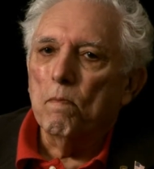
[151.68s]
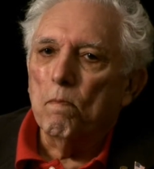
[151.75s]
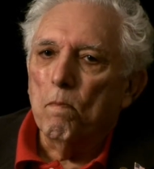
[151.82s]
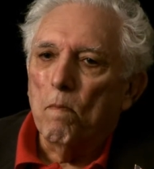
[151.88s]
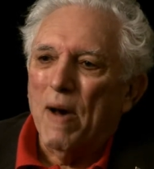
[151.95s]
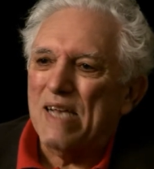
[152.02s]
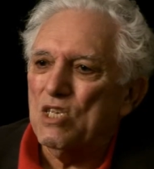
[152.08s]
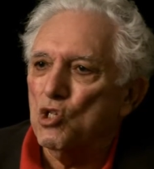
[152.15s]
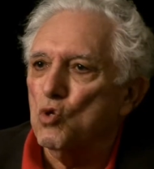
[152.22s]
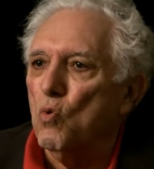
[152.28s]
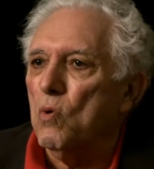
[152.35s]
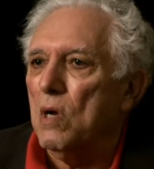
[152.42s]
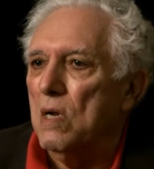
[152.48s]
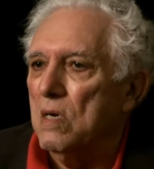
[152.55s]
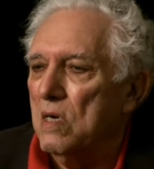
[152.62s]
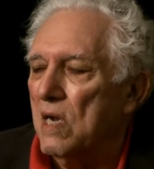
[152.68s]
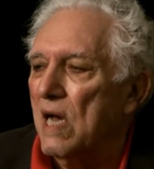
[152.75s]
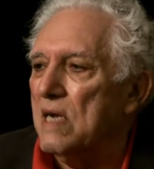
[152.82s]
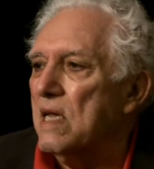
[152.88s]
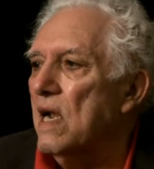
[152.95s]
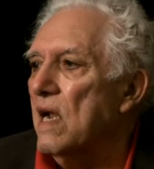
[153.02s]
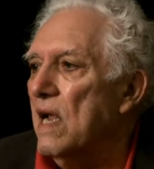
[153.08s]
bazooka,
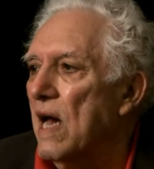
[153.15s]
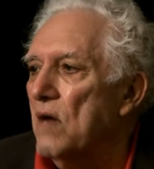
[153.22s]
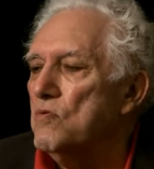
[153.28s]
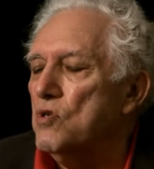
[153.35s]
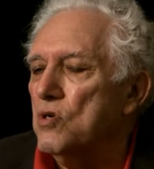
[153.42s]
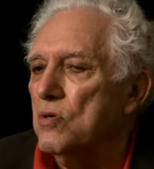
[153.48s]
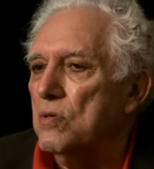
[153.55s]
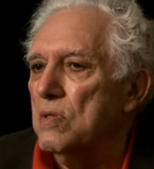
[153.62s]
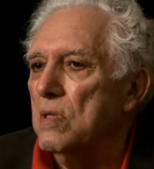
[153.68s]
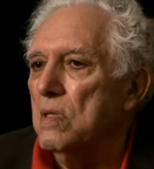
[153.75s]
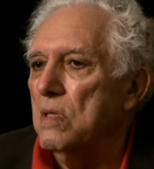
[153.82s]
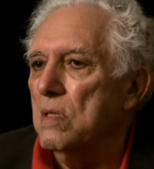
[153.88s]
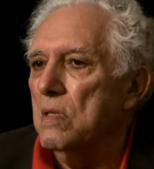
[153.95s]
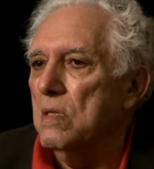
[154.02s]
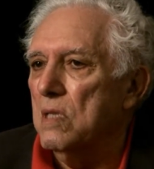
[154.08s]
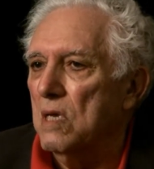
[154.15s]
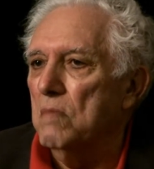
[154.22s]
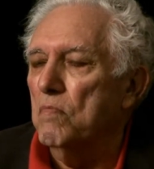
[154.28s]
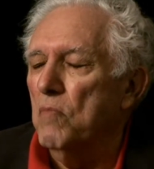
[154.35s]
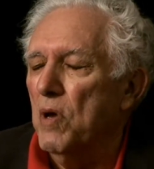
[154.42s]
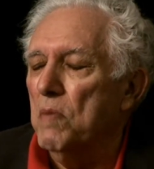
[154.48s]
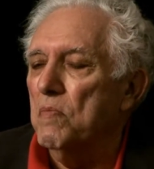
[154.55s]
rocket launcher
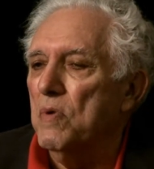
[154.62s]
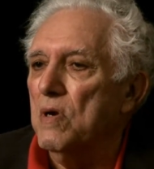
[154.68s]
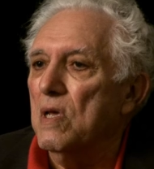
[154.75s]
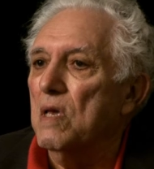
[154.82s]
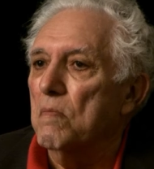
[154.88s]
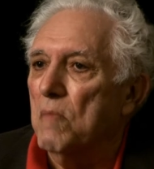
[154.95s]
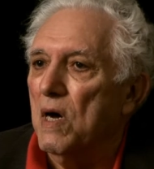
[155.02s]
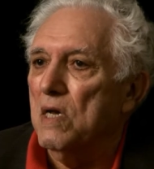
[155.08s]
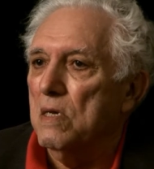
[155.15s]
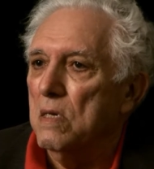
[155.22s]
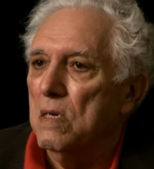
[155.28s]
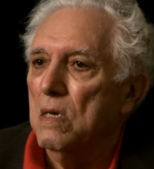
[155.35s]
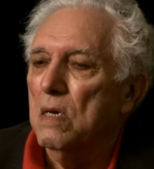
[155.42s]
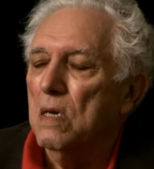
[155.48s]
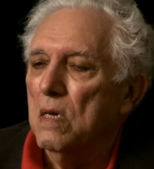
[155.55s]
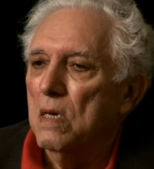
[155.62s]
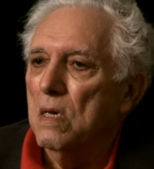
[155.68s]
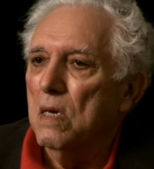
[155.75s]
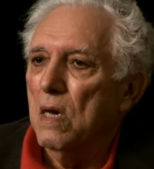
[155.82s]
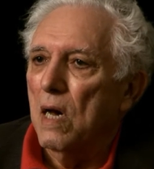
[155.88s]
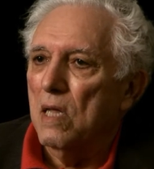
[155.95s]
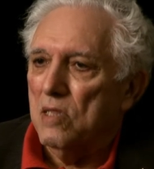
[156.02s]
team member in my
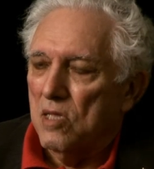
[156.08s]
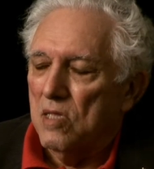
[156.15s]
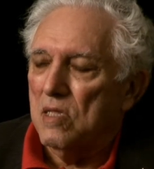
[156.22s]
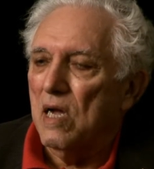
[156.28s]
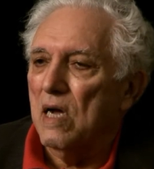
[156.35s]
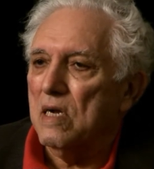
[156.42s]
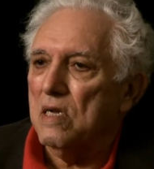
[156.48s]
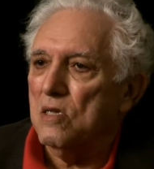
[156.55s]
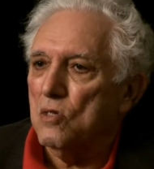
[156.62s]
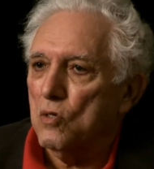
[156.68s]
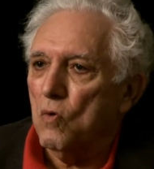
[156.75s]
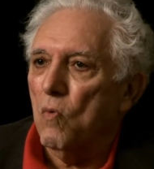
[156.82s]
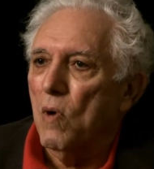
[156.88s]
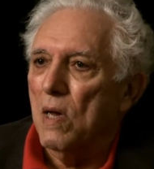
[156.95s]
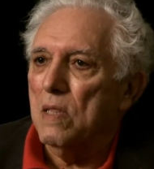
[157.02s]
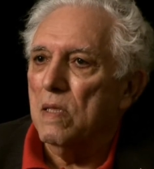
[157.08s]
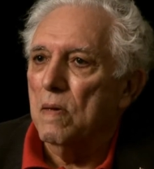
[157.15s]
anti-tank squad.